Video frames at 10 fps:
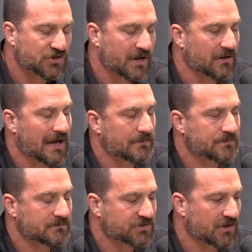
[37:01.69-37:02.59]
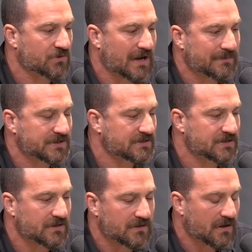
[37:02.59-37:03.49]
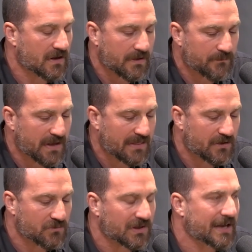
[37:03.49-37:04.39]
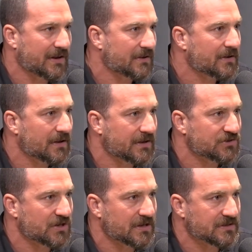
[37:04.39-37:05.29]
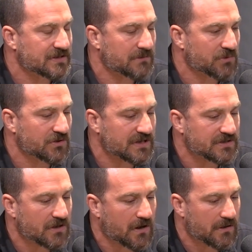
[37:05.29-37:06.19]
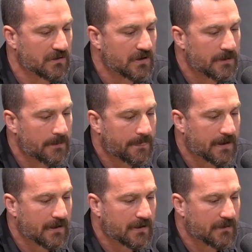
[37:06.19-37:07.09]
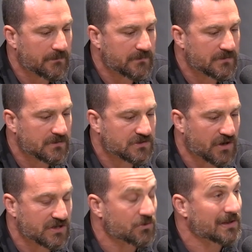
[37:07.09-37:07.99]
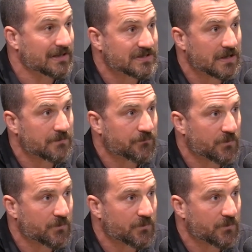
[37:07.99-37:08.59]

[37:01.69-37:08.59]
channelopsins and their related genes and proteins are starting to elicit,